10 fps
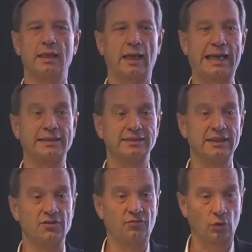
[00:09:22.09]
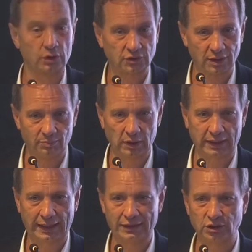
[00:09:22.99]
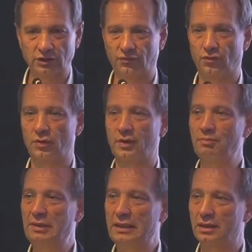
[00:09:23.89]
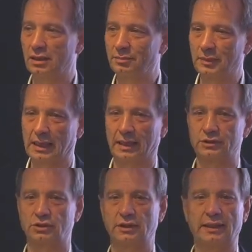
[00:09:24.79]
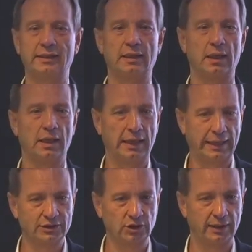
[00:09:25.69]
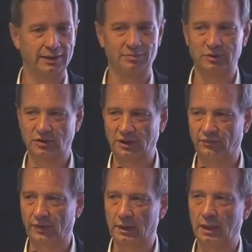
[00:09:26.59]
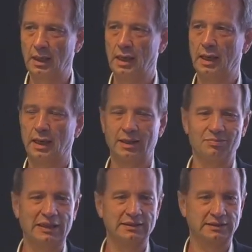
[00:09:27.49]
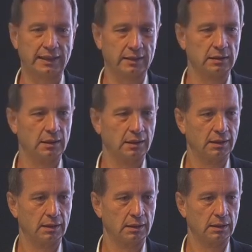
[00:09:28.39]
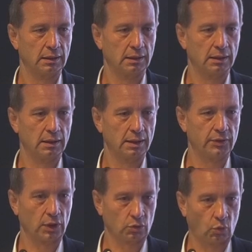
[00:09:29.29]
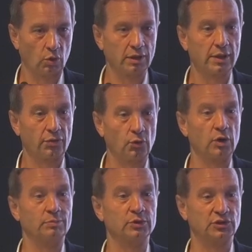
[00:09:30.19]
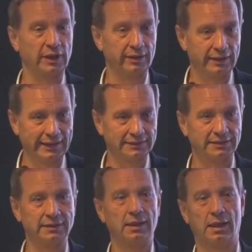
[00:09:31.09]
has an adverse implication for the medium country in Asia and the Pacific. It means that they're growing 30% less